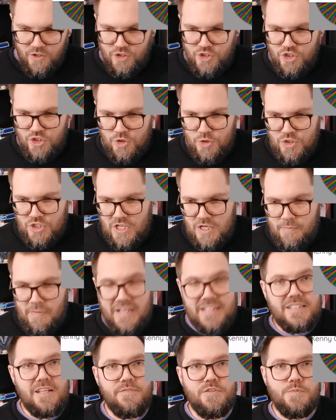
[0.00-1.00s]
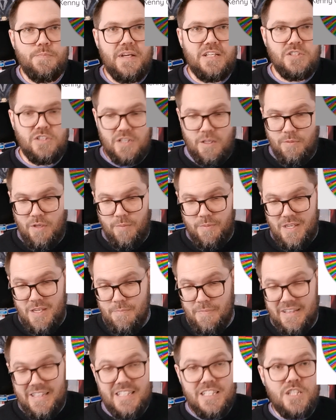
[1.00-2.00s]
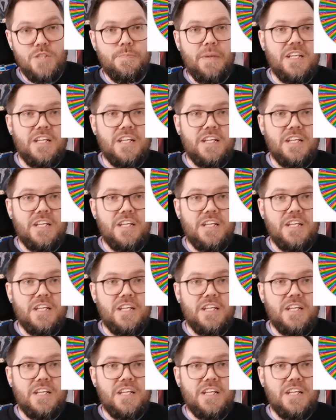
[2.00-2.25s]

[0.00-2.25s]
because usually my stuff is based on WWE, but this is